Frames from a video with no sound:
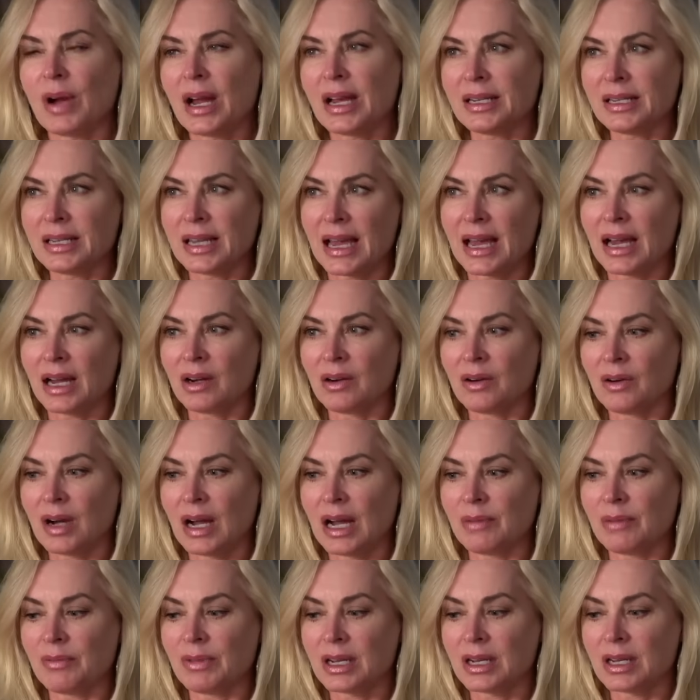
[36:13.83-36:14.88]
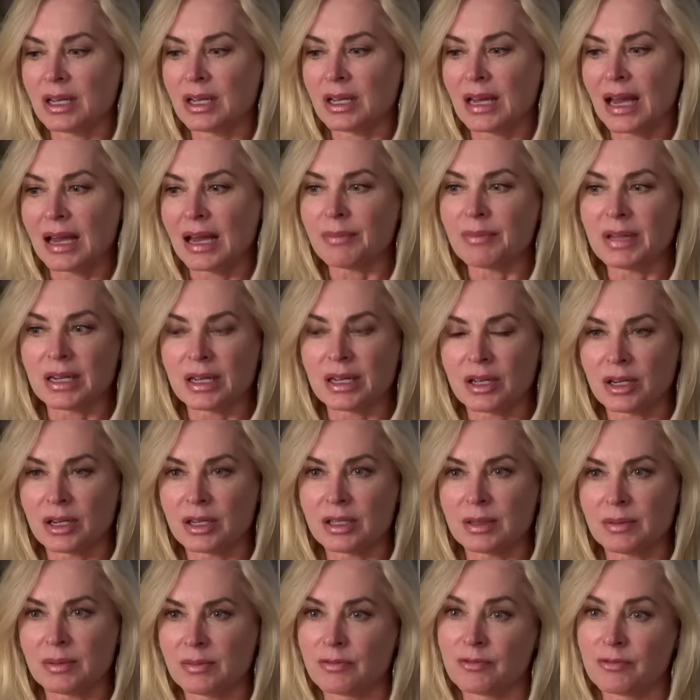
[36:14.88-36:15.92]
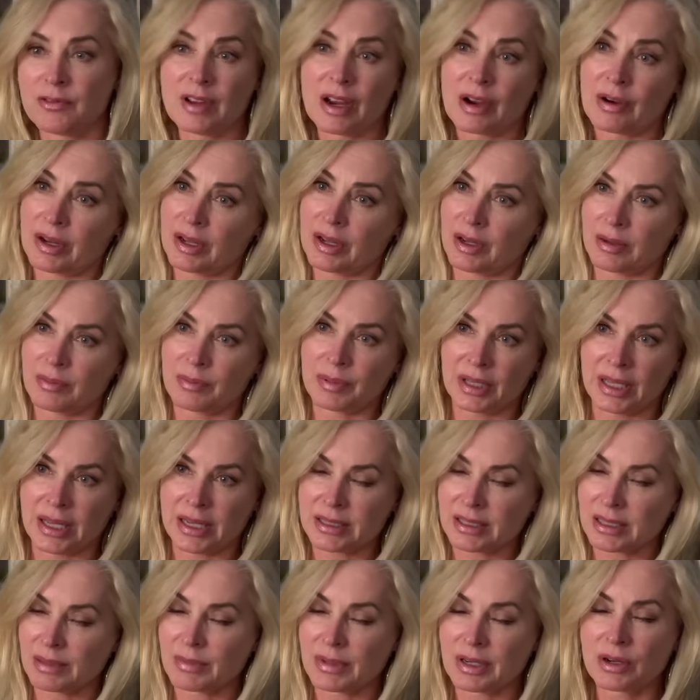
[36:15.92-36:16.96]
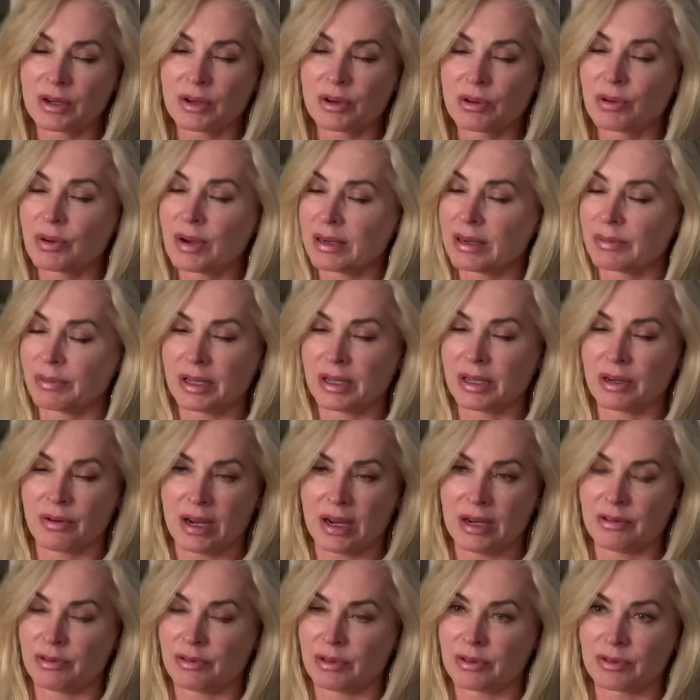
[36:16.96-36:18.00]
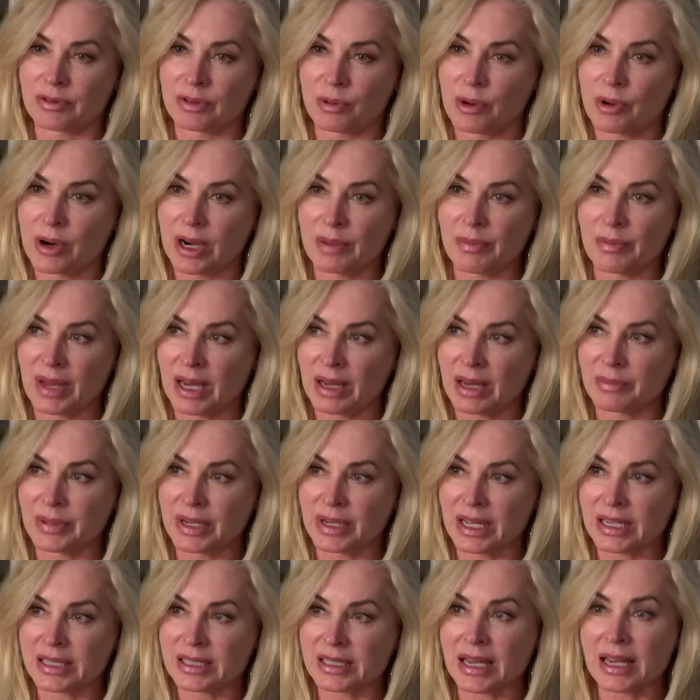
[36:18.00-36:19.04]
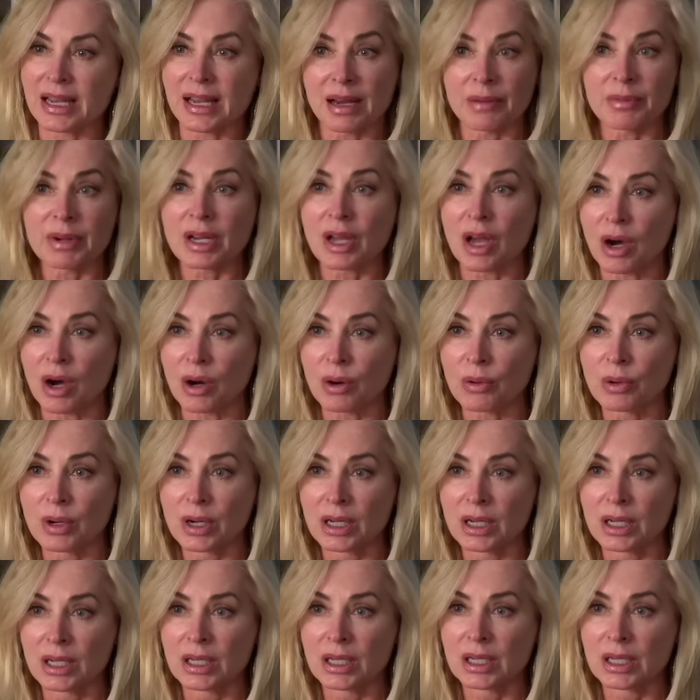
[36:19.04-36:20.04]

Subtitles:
Right now, I'm in a very good place. I'm incredibly grateful for where I'm at because I come and go.